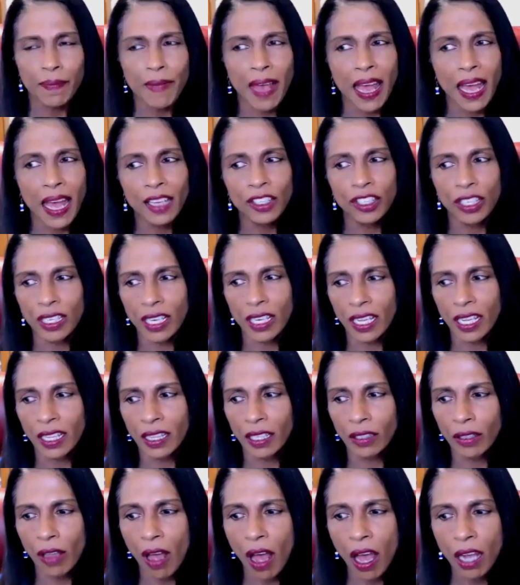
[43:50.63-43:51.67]
imagine in the
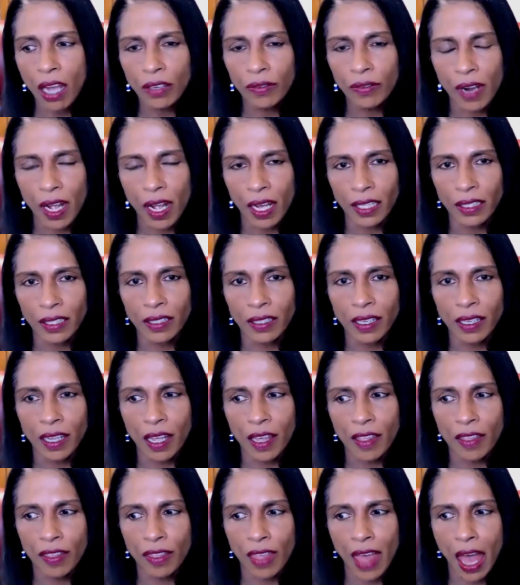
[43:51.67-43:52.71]
long run,
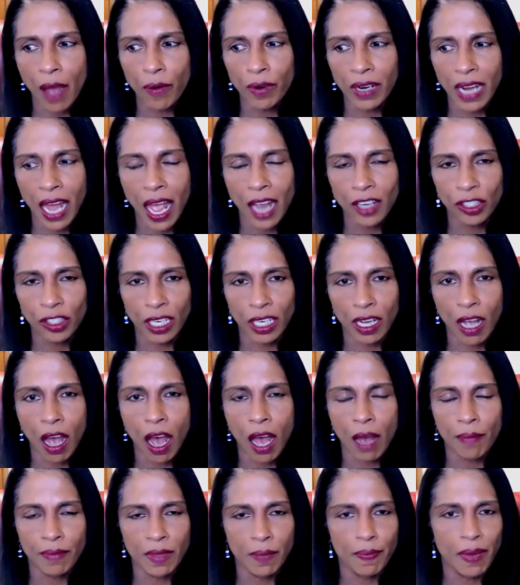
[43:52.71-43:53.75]
that would actually
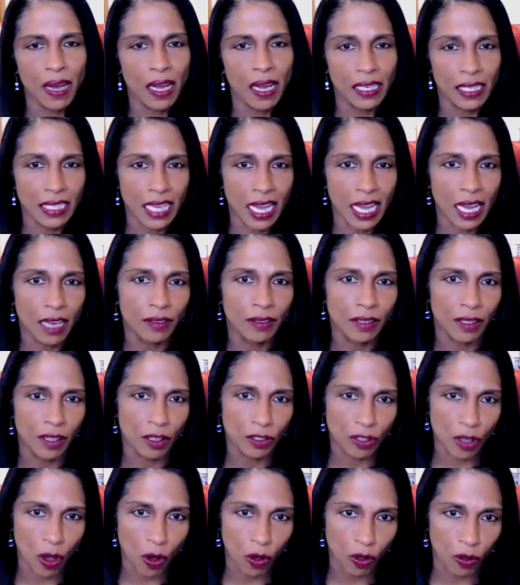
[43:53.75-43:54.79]
calm the body down in
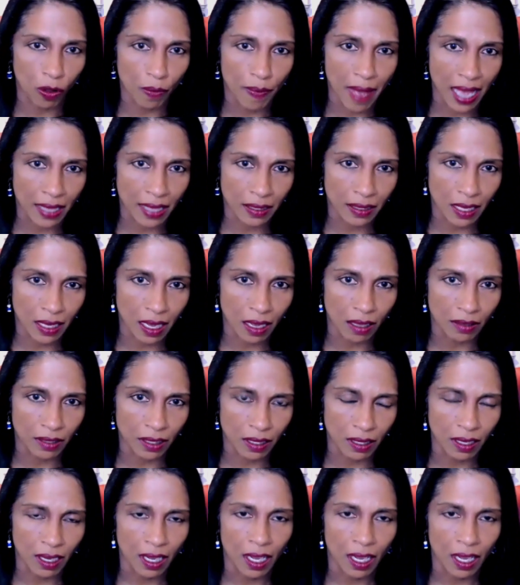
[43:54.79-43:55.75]
this whole mast cells.